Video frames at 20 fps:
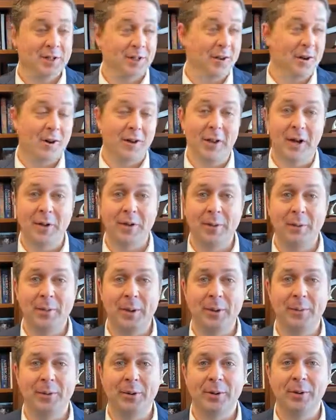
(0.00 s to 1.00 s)
to call other
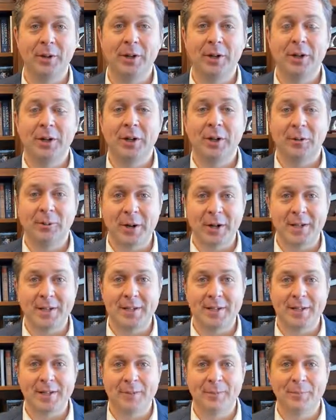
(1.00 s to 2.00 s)
people
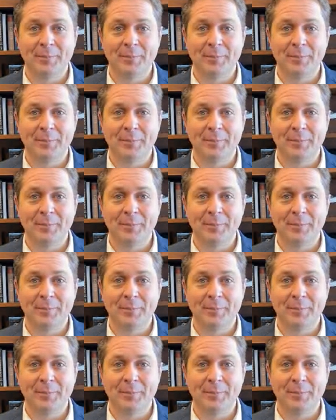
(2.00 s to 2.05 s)
racist.